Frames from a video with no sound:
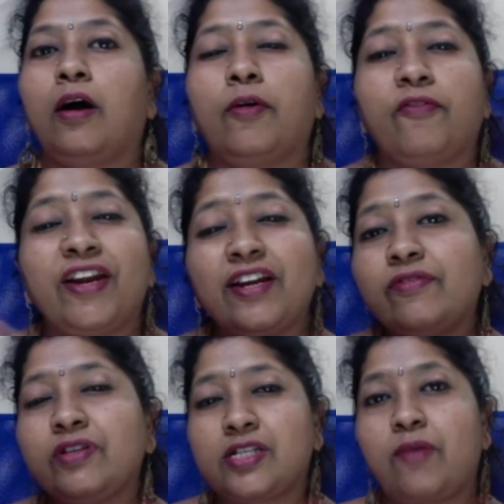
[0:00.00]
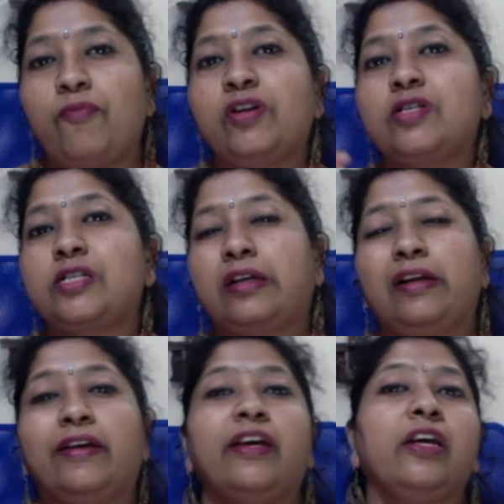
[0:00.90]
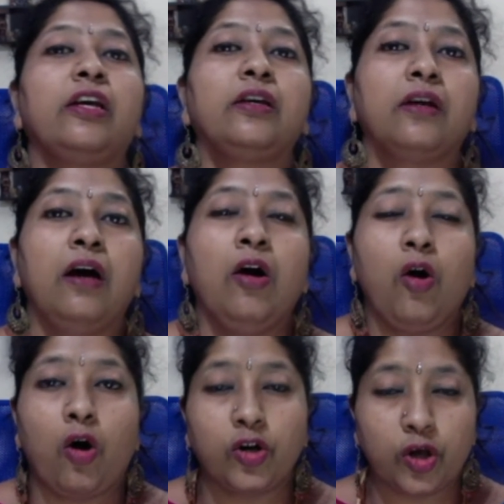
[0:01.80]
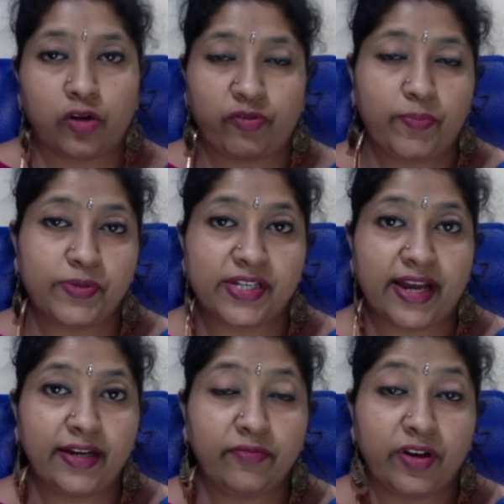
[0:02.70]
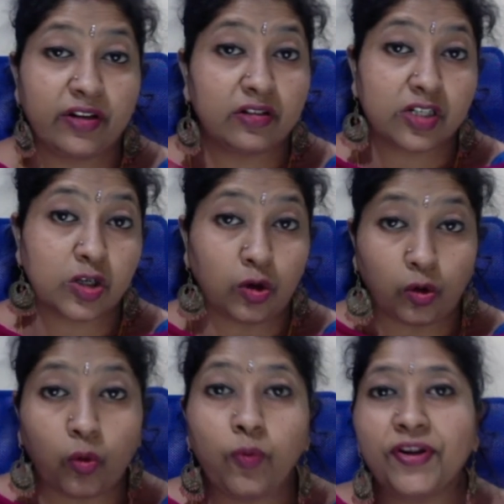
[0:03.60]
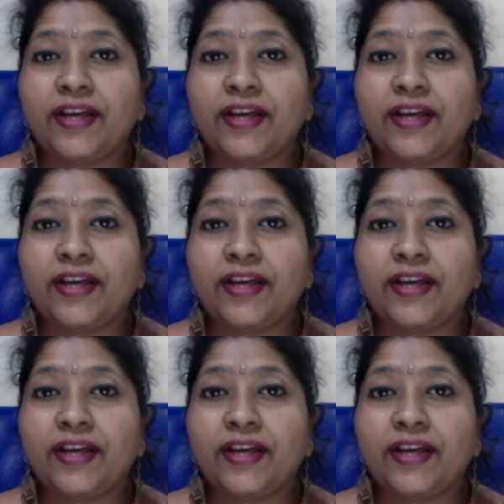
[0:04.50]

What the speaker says: whenever someone is clicking on your website, when it is loading,